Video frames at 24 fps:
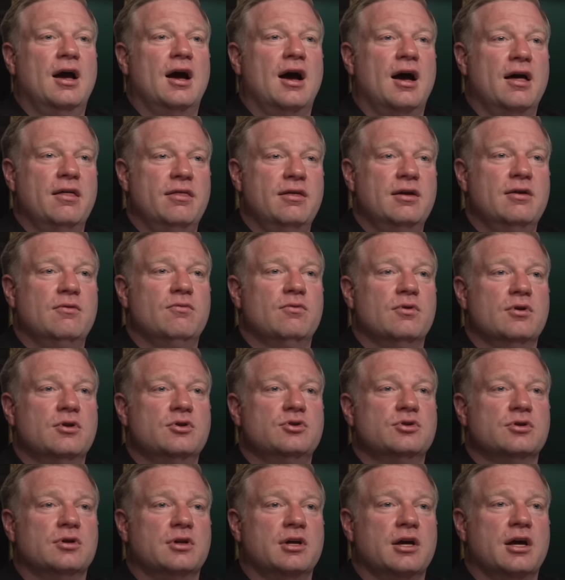I think Rudy
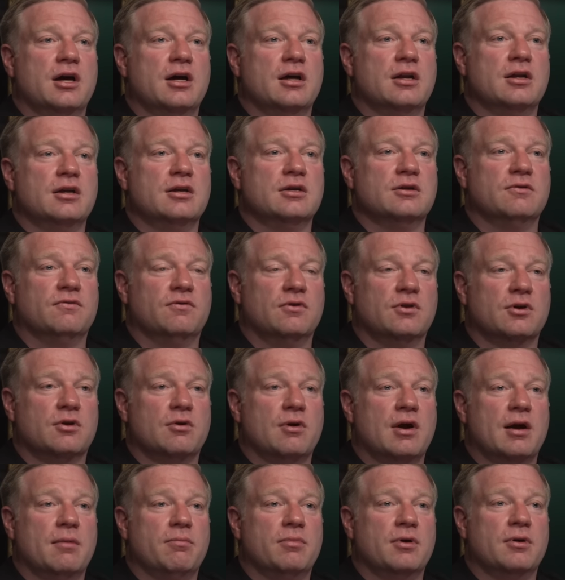Giuliani is full of
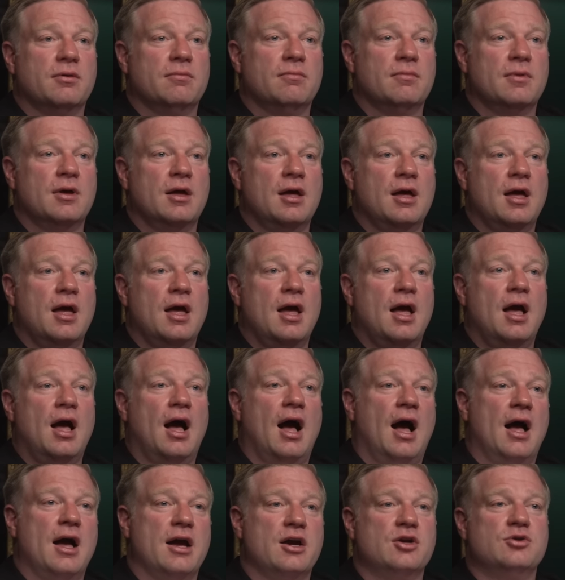crap.
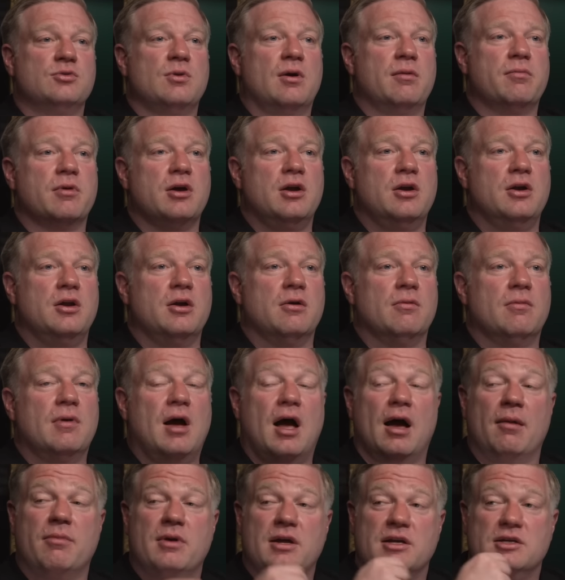Here's what I'm going to do
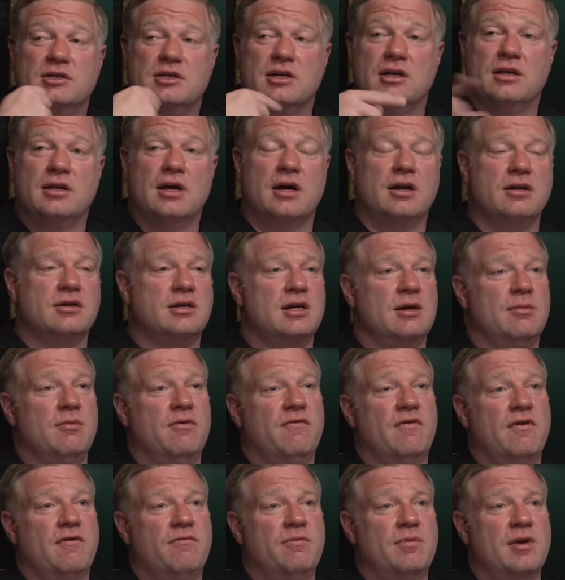I'm going to send out a team
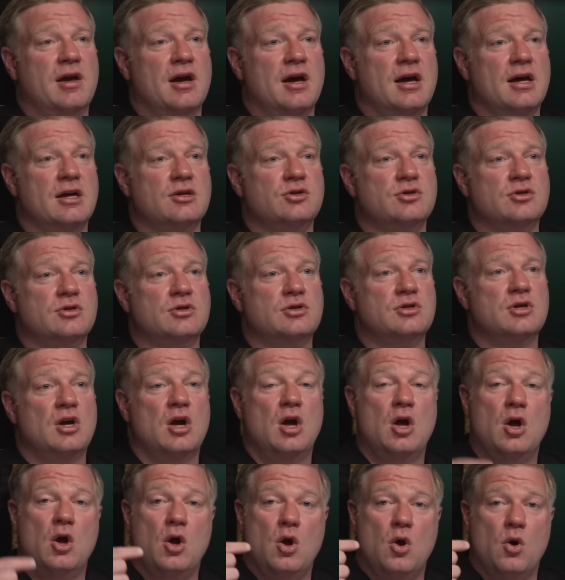of FBI agents.
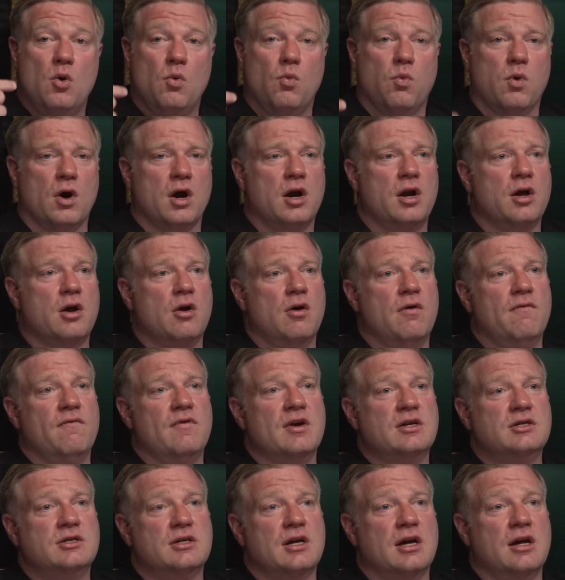We're going to go
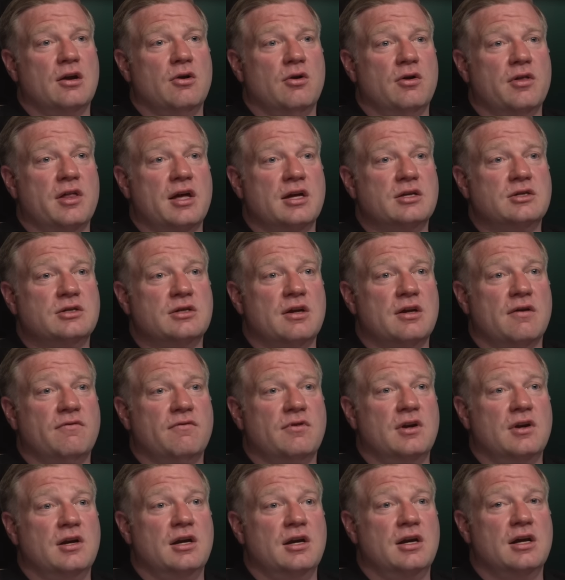investigate all that stuff
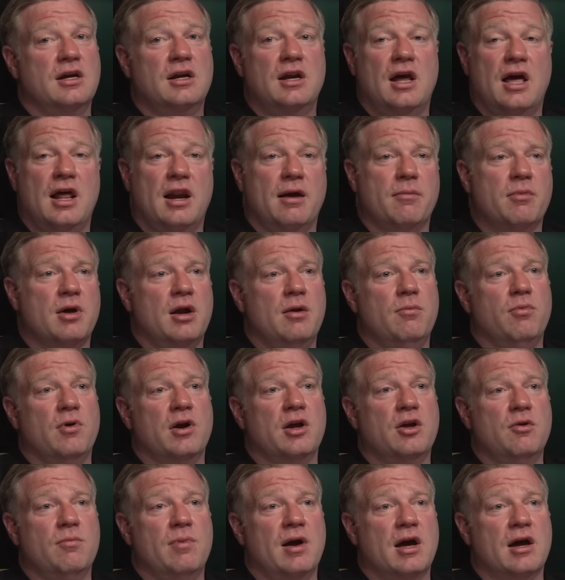that he did, and I'm going to
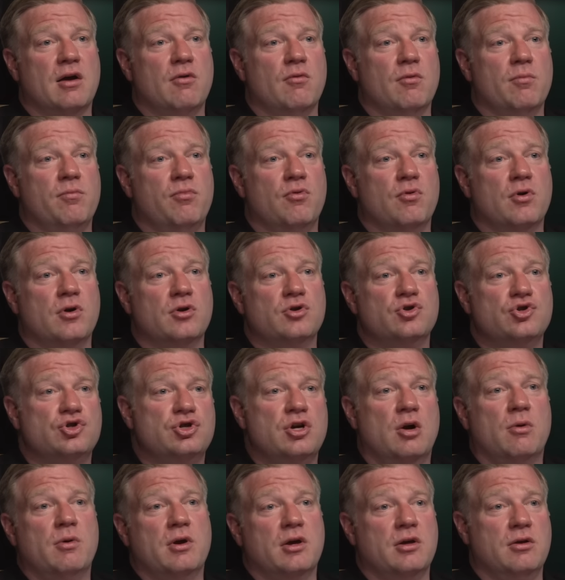bring you back a report
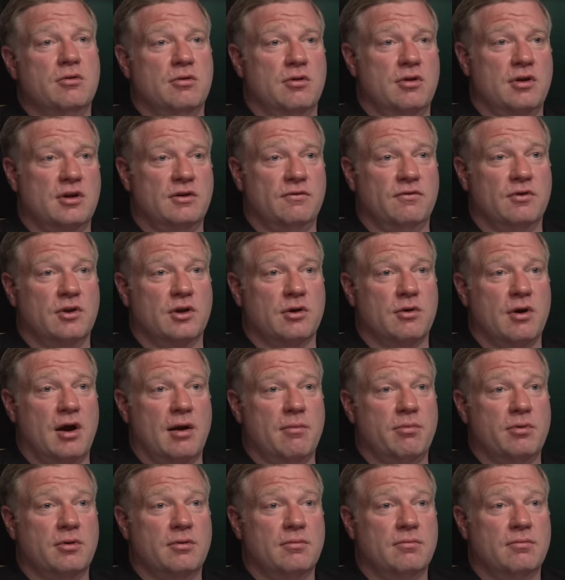showing you that he's full of crap.